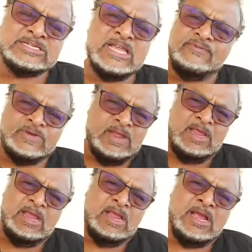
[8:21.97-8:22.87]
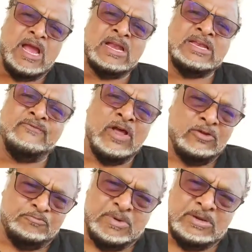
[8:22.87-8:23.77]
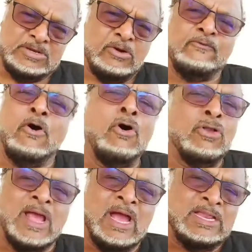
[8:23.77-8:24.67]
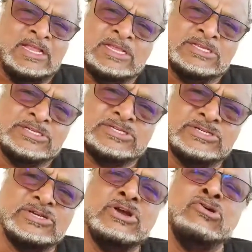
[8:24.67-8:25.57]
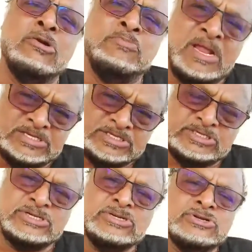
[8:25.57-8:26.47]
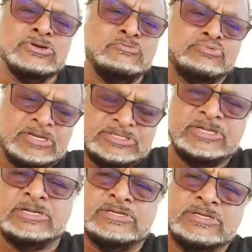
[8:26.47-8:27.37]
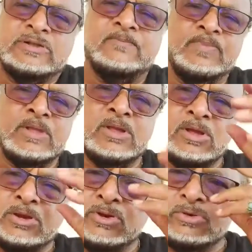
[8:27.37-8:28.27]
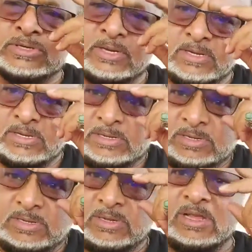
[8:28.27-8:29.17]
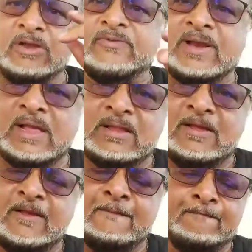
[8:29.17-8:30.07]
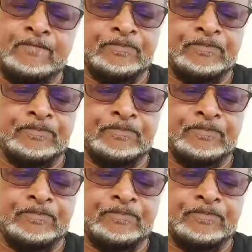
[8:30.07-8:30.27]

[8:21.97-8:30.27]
safety and development of all Guyanese. God bless President Dr. Irfan Ali.